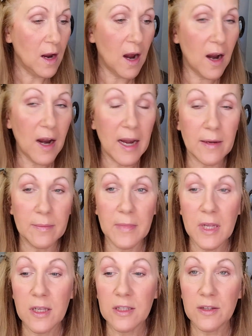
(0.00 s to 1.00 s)
All right,
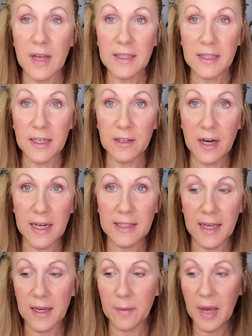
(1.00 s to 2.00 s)
so that's under eye
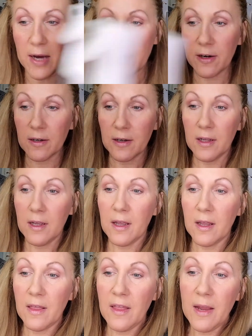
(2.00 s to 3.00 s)
setting powder.
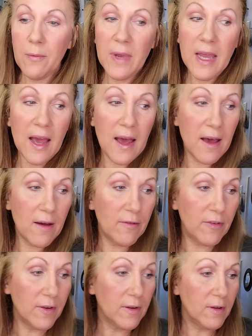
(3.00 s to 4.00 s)
Then we have
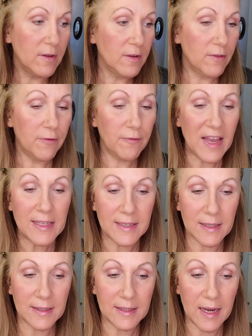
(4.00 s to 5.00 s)
face
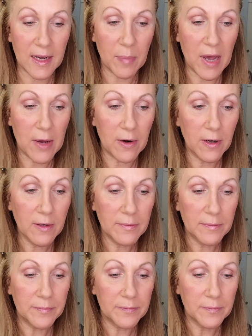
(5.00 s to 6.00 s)
setting powder,
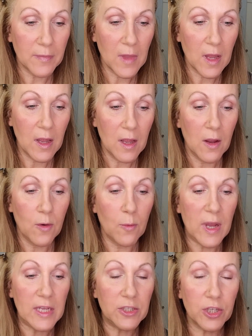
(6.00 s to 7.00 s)

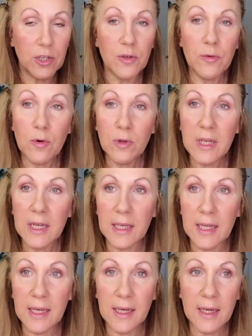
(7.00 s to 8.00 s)
which you only
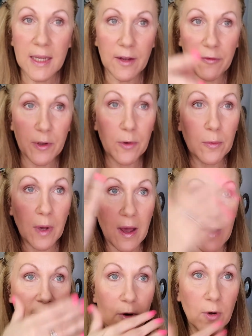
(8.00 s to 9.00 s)
need if you
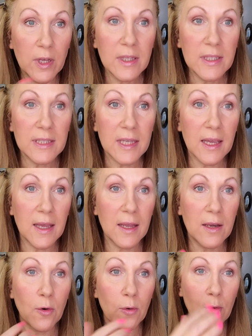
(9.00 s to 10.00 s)
have oily
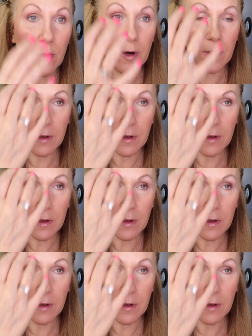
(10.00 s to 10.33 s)
skin, or